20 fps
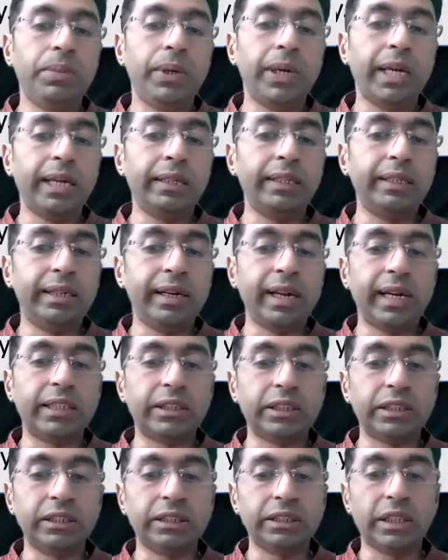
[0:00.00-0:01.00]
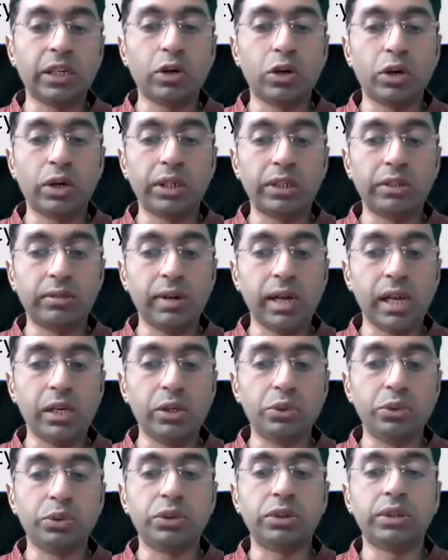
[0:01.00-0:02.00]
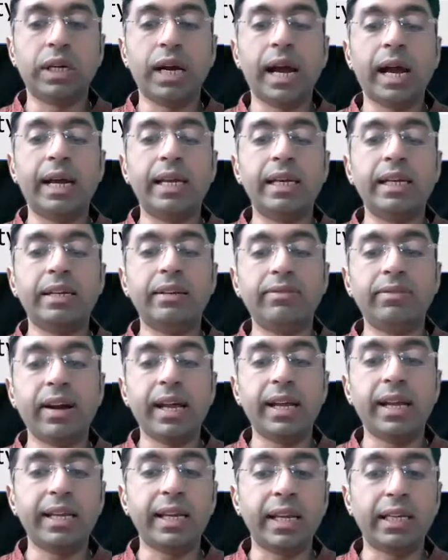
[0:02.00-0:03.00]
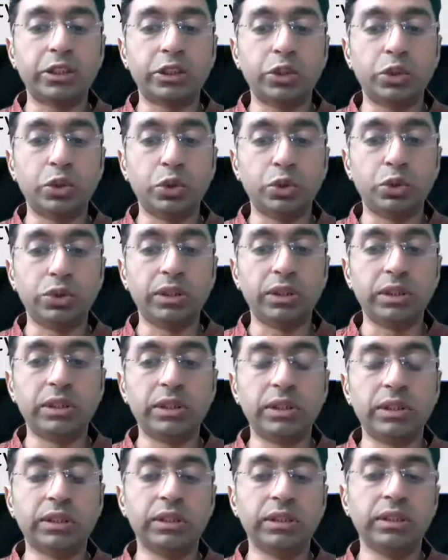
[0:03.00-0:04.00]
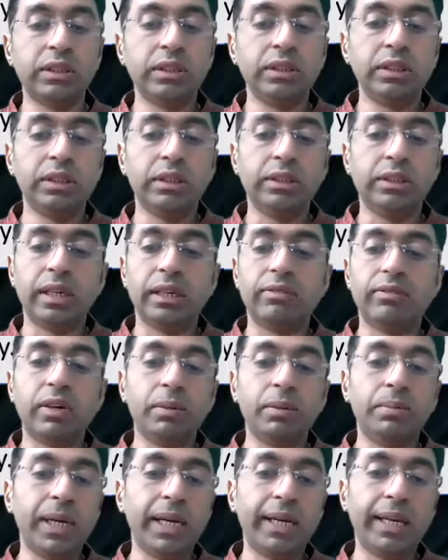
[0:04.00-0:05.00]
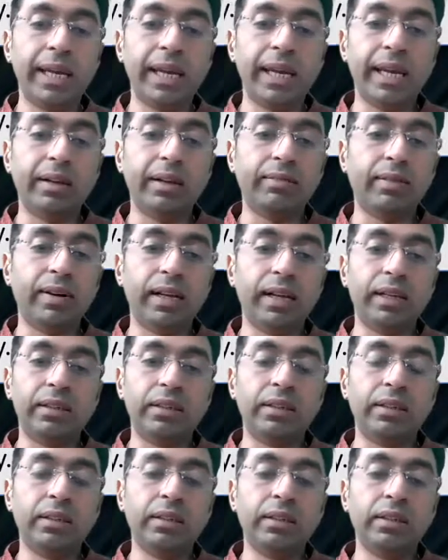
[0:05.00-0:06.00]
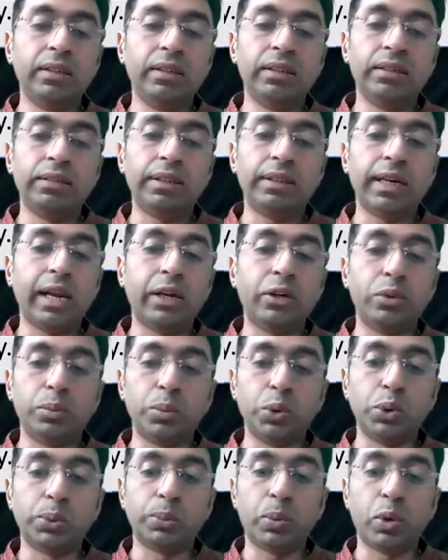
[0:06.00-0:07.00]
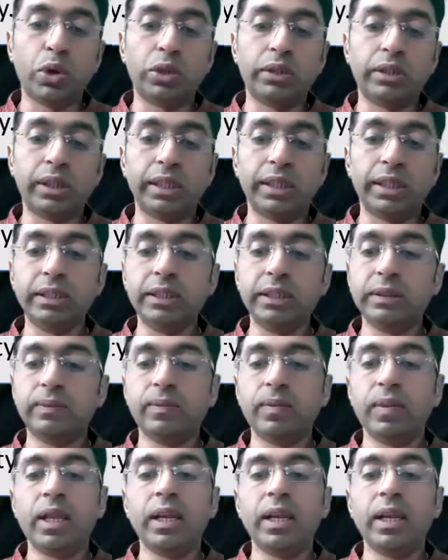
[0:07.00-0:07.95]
picking directions according to values, identifying excuses that one may take while trying to postpone things,